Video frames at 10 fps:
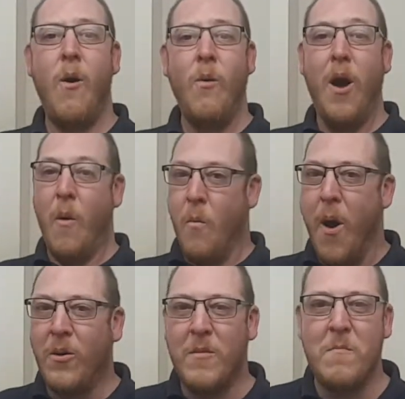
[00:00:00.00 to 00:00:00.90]

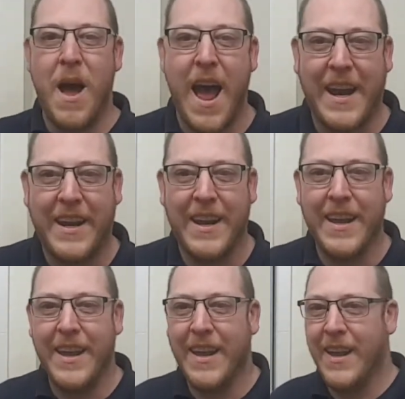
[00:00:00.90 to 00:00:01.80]
welcome back
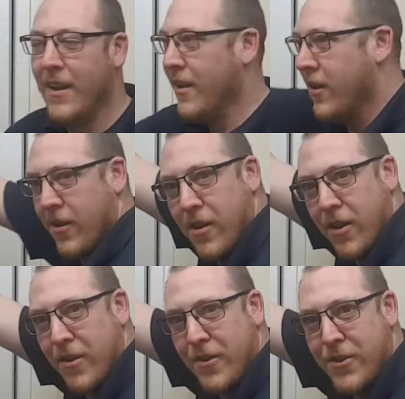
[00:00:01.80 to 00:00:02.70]

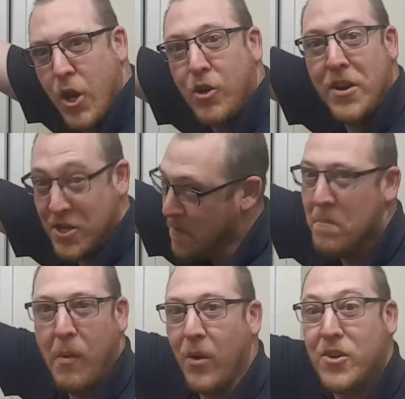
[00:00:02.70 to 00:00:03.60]
to Chris the
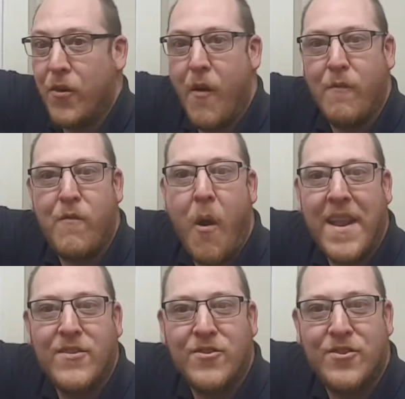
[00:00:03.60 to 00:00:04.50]
Butcher and
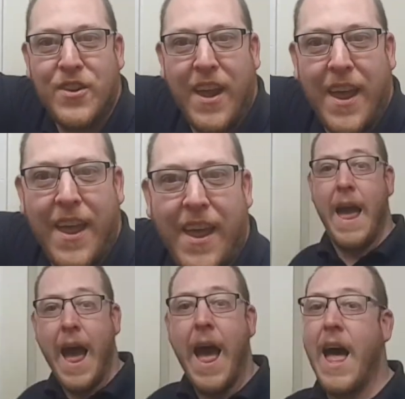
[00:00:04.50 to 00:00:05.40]
Friends.
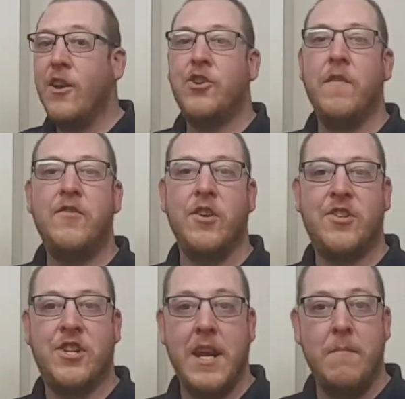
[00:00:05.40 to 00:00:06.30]
And you've
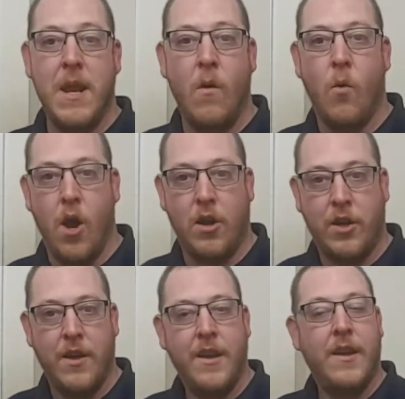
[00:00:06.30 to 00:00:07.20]
just seen me at
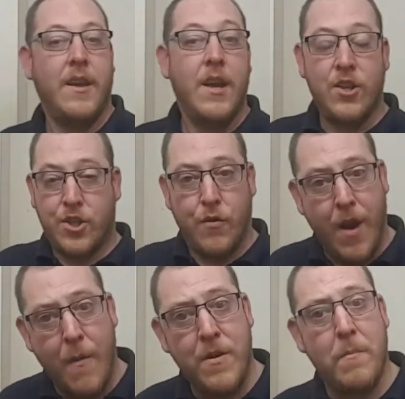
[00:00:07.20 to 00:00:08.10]
work,
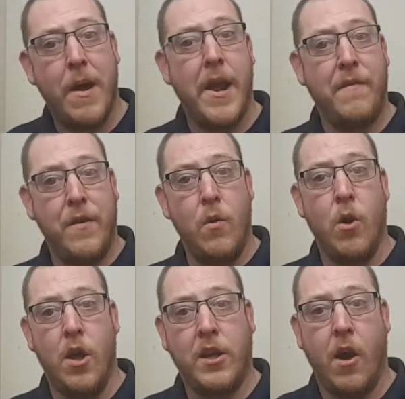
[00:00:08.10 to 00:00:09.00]
surrounded by a few
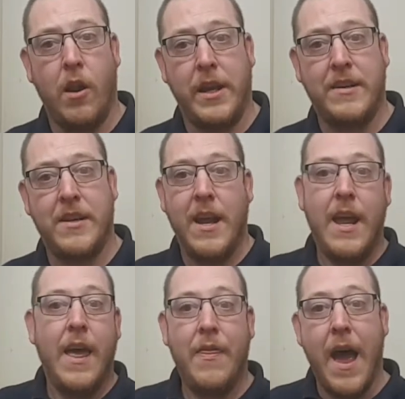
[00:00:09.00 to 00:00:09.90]
work colleagues
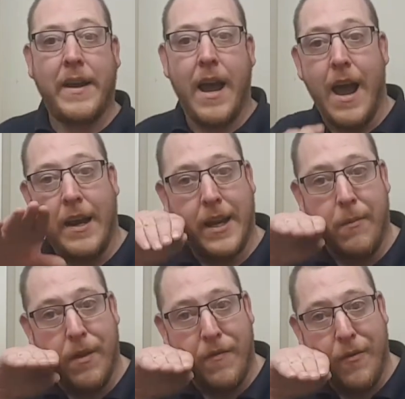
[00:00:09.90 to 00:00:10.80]
that can't
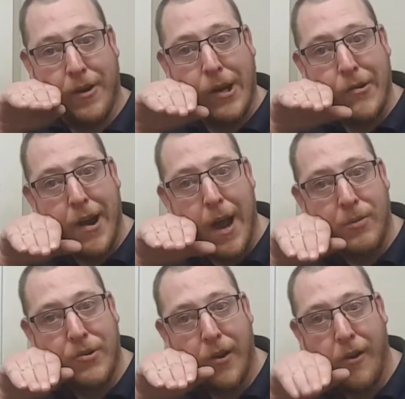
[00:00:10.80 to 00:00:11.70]
keep the fucking
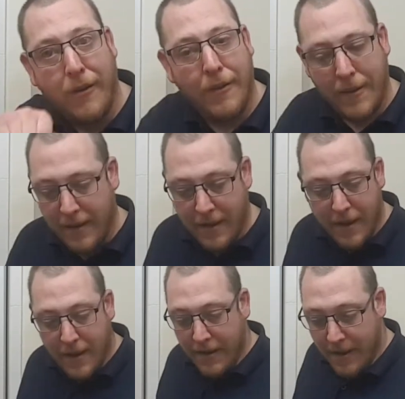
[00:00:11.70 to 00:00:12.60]
trap shut.
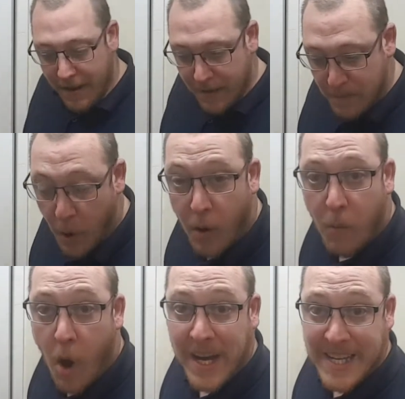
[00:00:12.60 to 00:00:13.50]

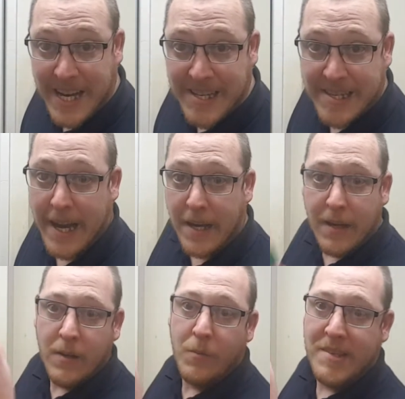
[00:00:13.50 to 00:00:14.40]
But what you did
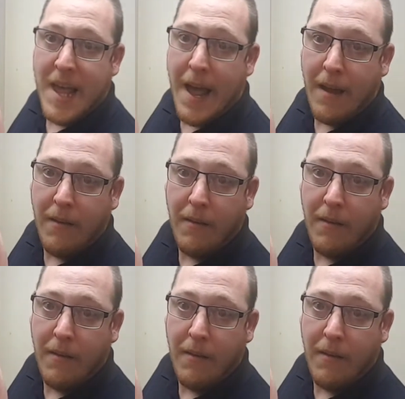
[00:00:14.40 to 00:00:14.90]
see was that,